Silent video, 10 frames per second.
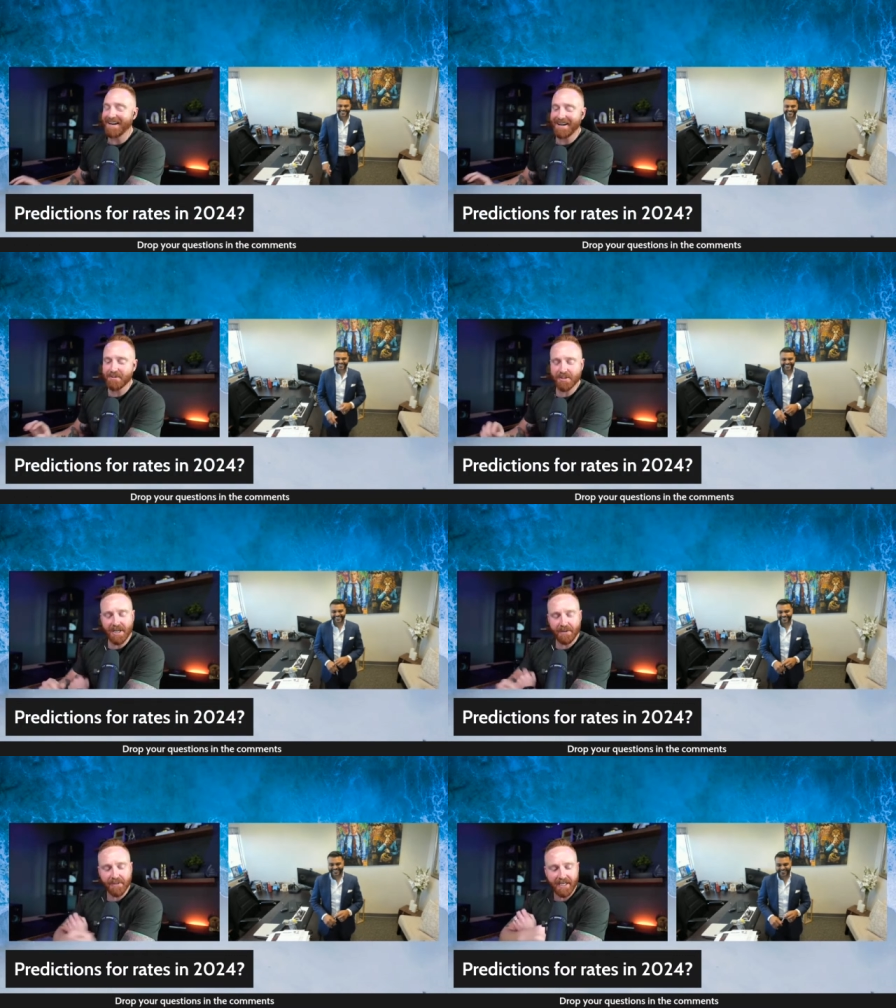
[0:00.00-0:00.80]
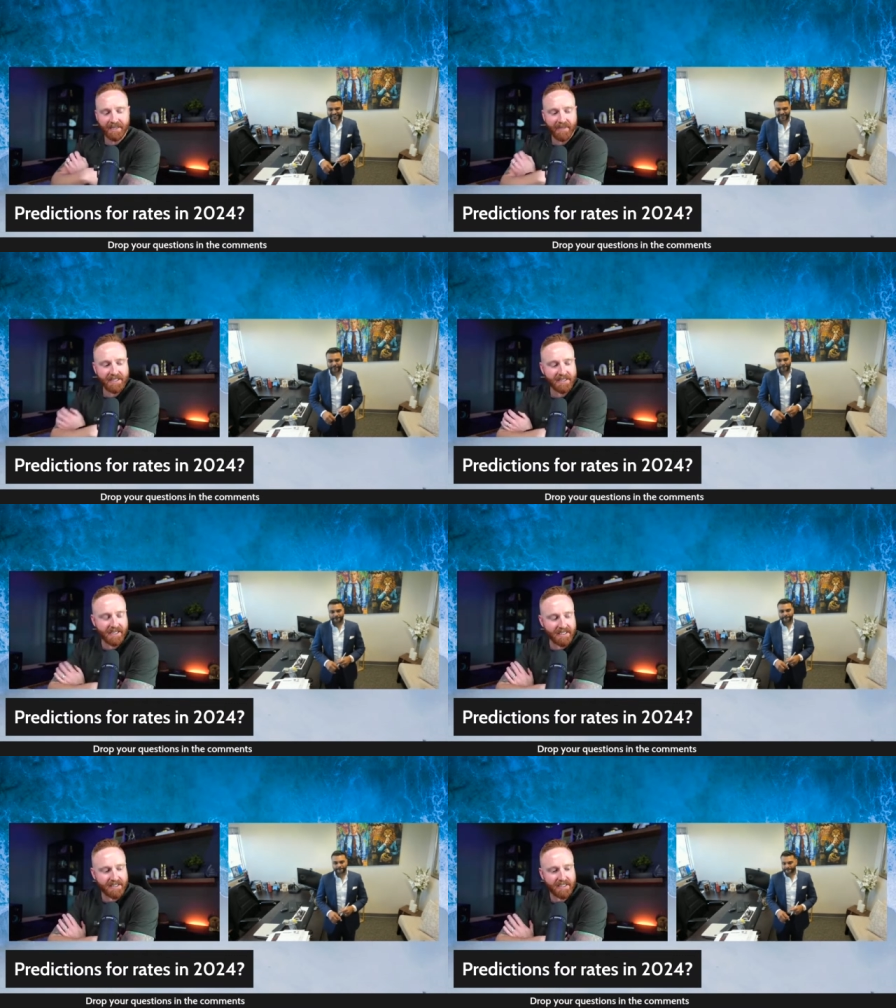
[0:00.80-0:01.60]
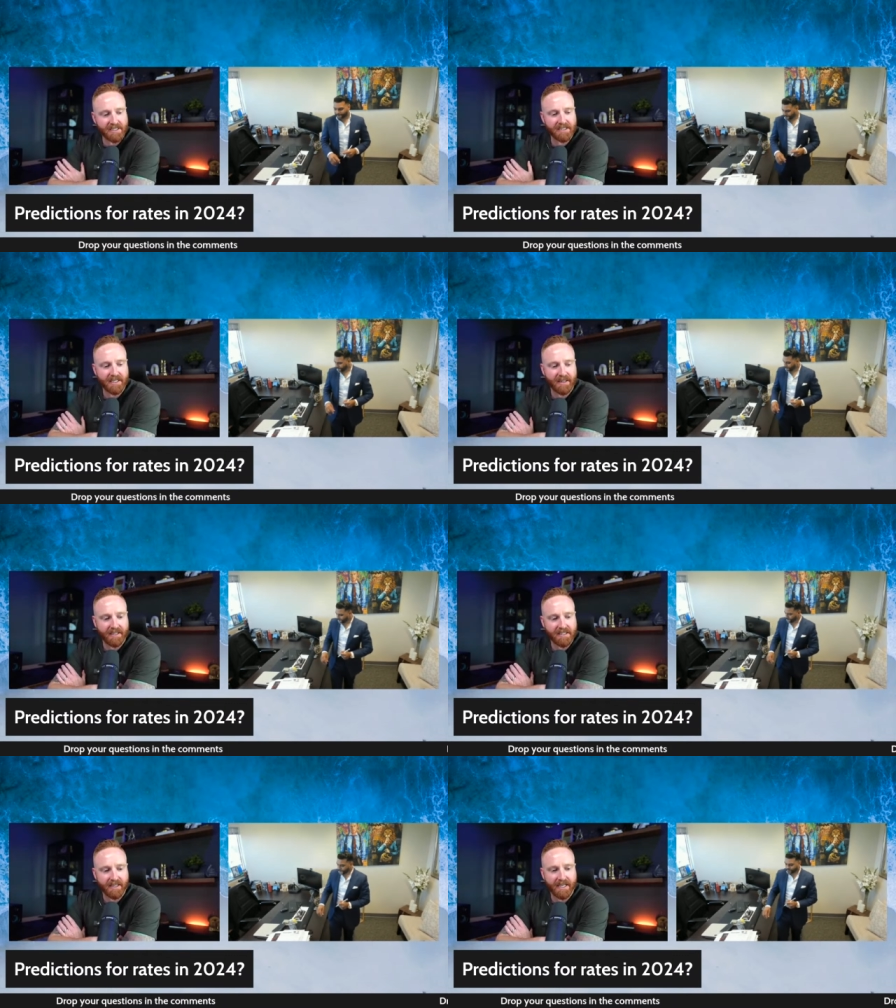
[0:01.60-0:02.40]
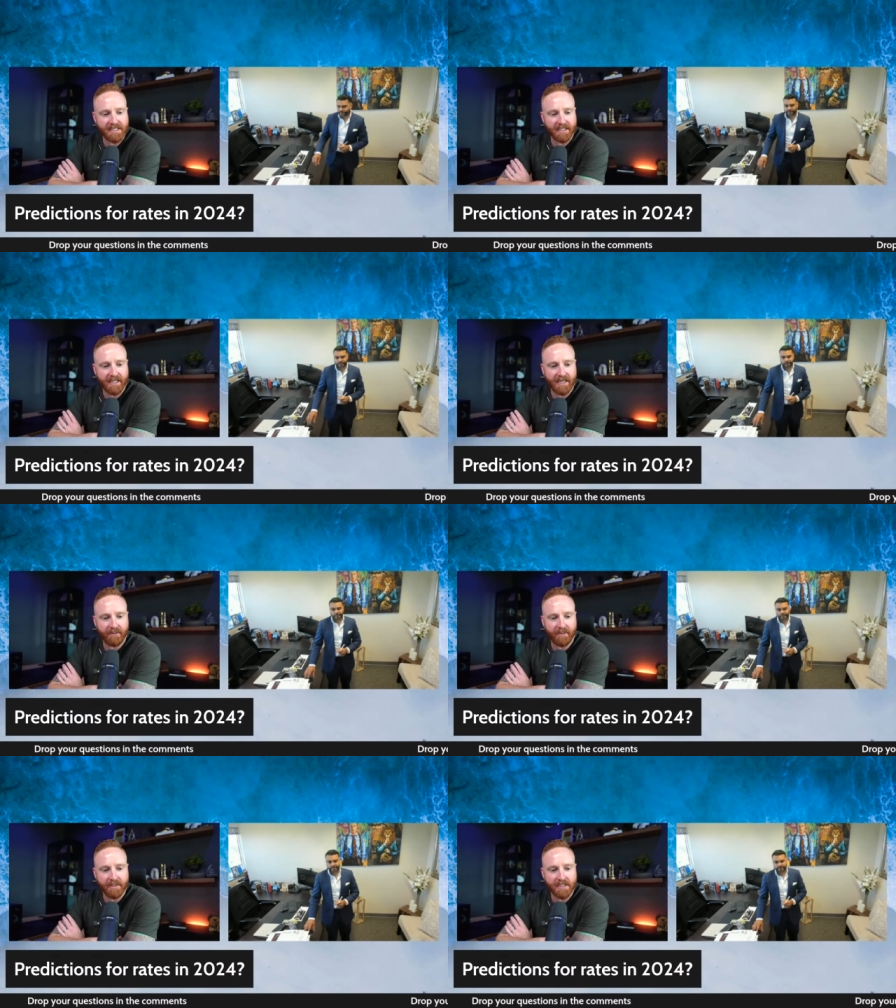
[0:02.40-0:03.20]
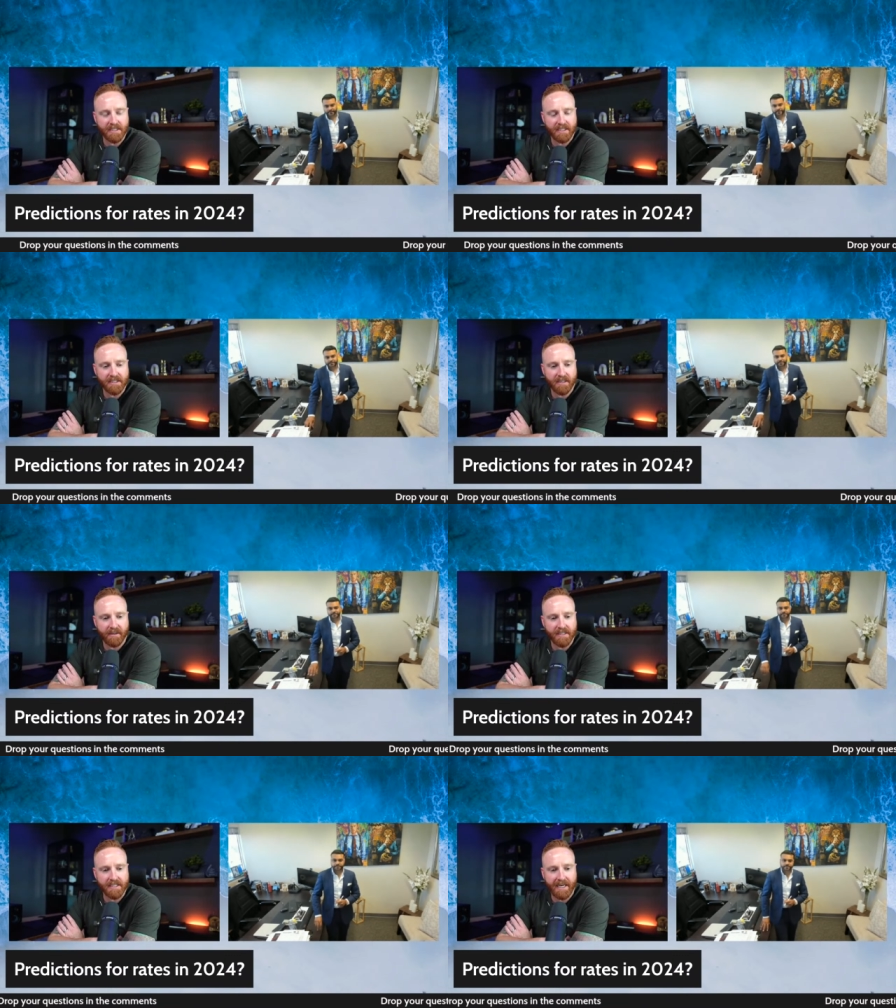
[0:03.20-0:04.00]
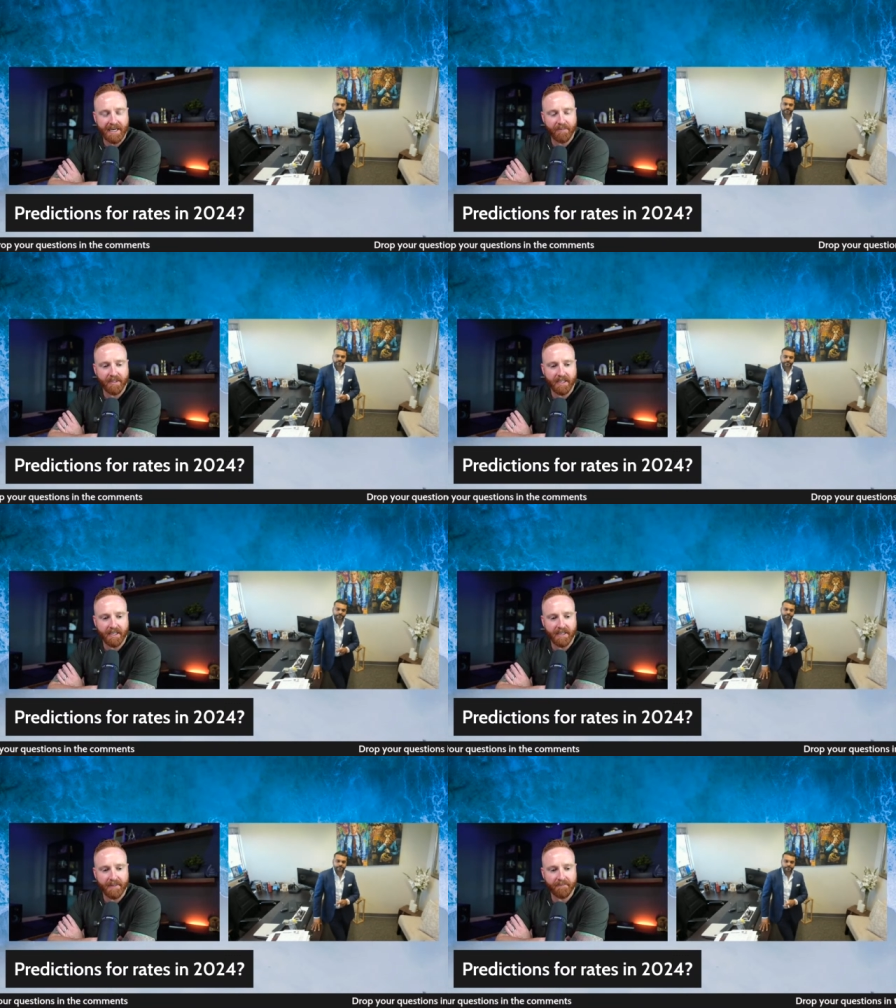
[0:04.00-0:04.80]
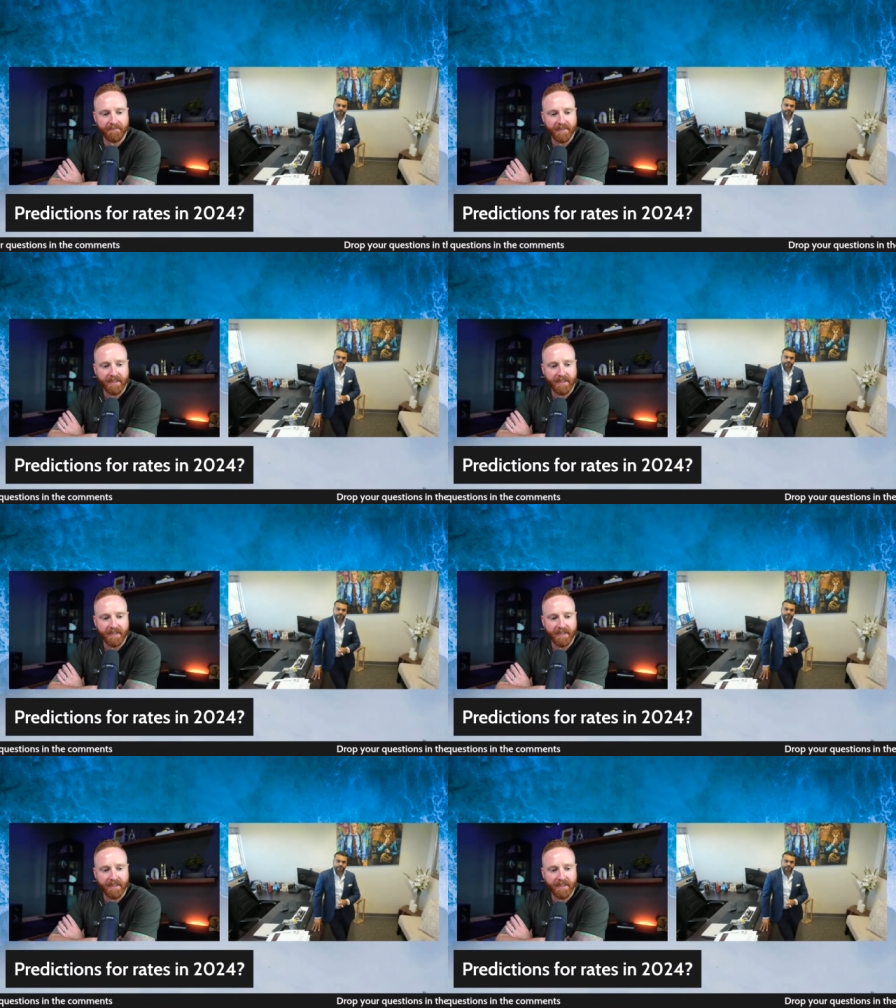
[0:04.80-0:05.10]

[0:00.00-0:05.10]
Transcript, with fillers: Uh, so soft landing makes a ton of sense because I think it's the last thing that anyone wants to see is all this happen again.